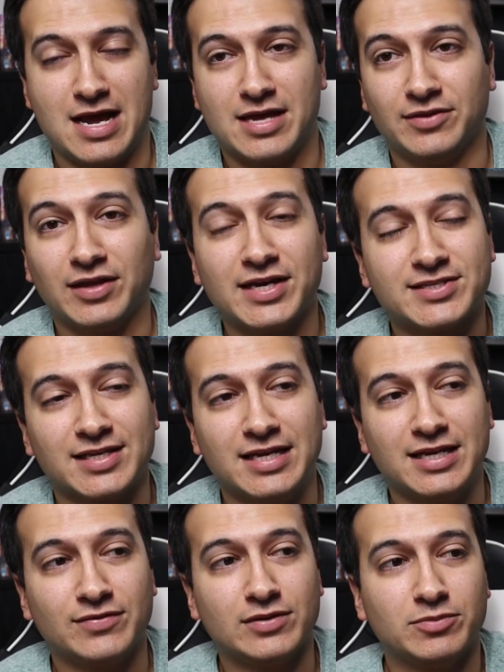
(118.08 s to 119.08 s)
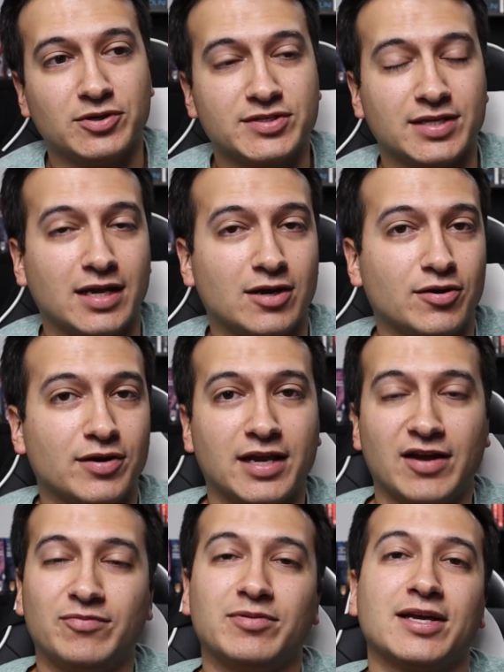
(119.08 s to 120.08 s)
Unless any of the books that I already
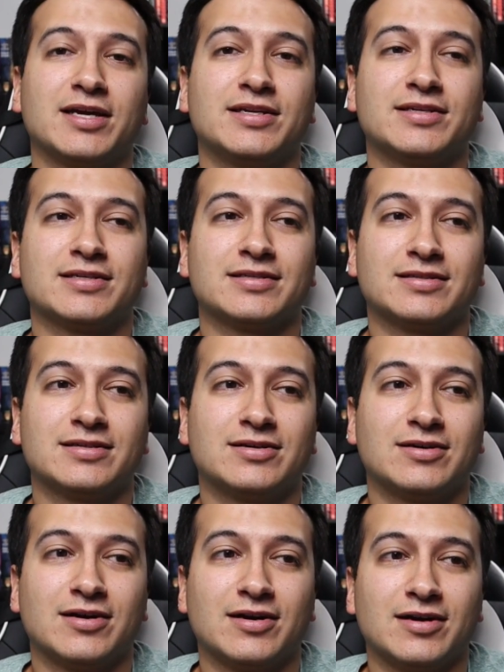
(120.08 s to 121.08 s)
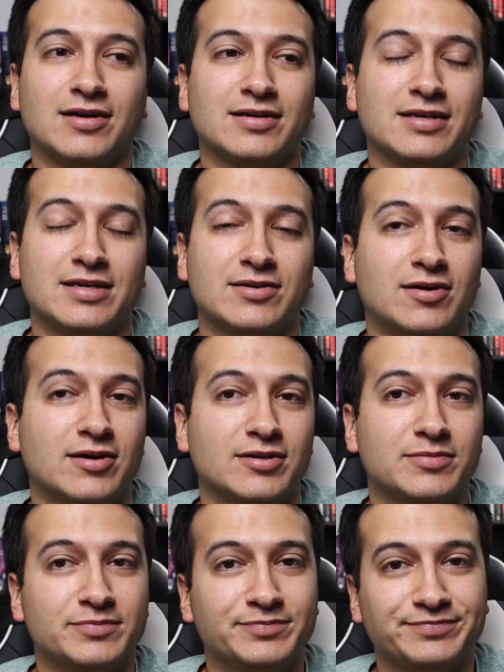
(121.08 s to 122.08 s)
have planned are in
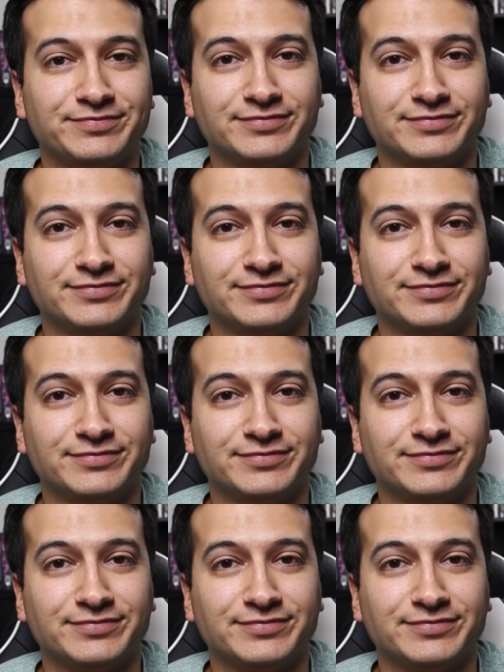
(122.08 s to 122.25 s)
autumn.